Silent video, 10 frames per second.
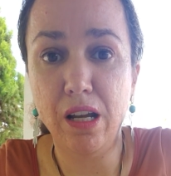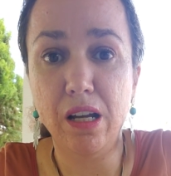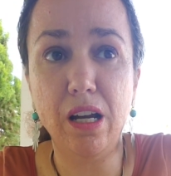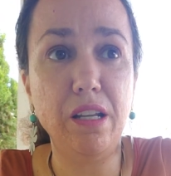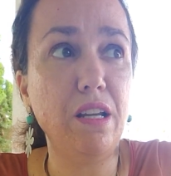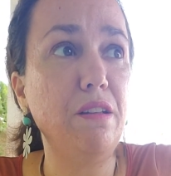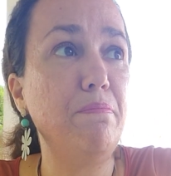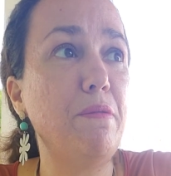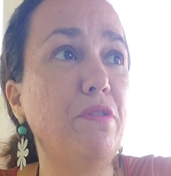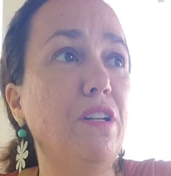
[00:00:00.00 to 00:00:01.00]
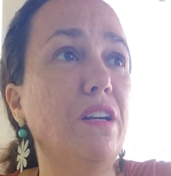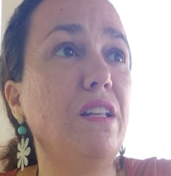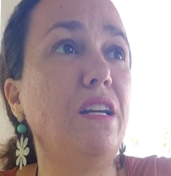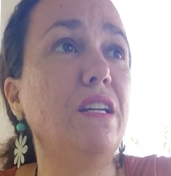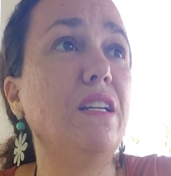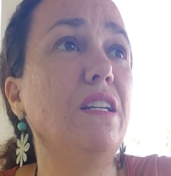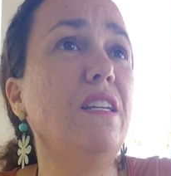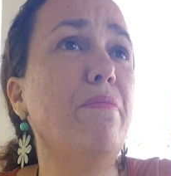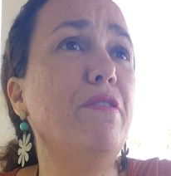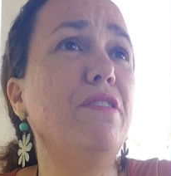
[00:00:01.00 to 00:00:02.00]
And people are like,
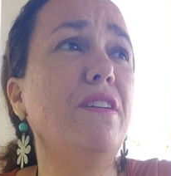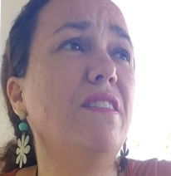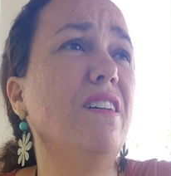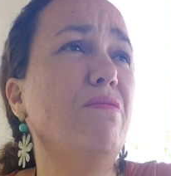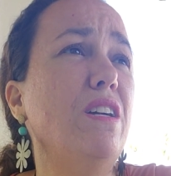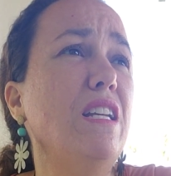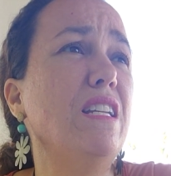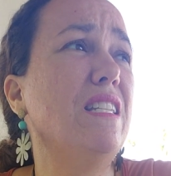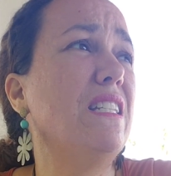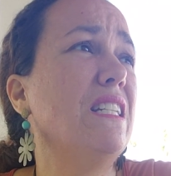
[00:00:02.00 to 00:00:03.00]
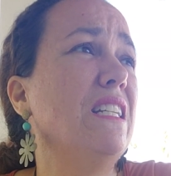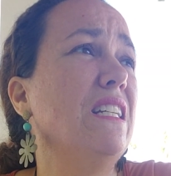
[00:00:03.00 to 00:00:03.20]
yeah, but that one is